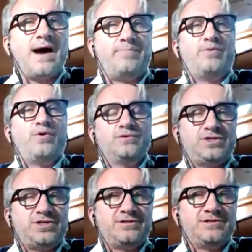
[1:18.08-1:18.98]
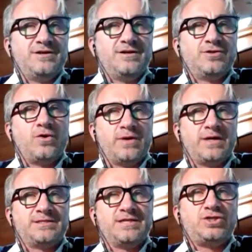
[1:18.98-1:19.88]
approach
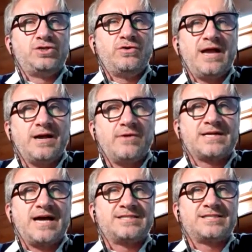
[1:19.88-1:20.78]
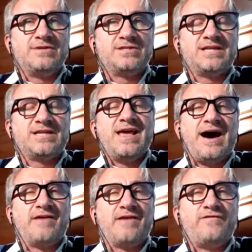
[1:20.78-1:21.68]
towards ensuring our customers
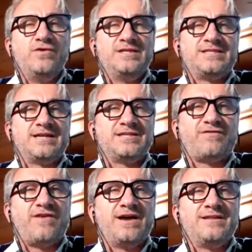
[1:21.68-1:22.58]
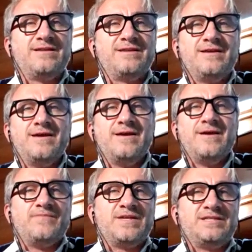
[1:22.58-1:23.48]
are fully satisfied.
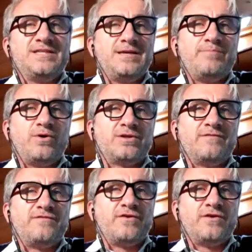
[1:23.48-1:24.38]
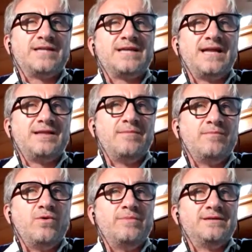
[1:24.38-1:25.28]
This is important for us at the
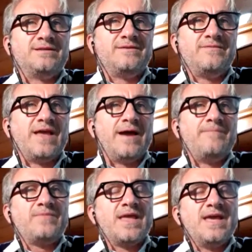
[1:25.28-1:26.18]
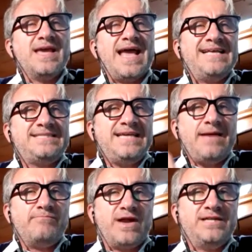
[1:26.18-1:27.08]
moment, yeah?
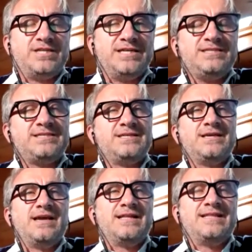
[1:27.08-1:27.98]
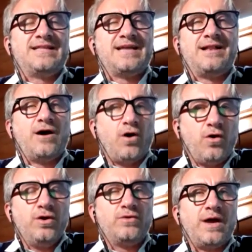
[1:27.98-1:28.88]
SCM branches that are
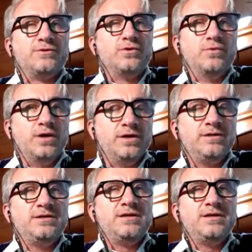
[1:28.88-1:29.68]
all around the world,